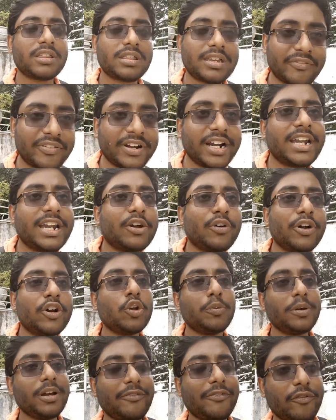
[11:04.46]
definitely going to
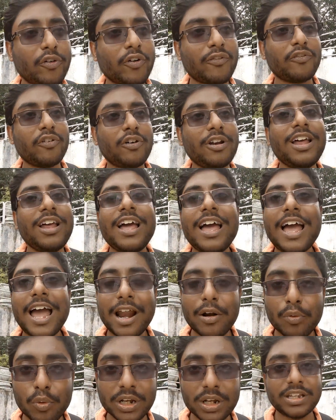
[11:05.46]
be a fruitful
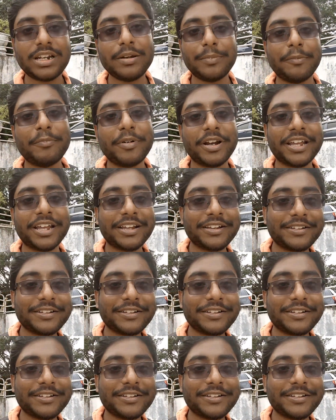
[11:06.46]
and worth remembering.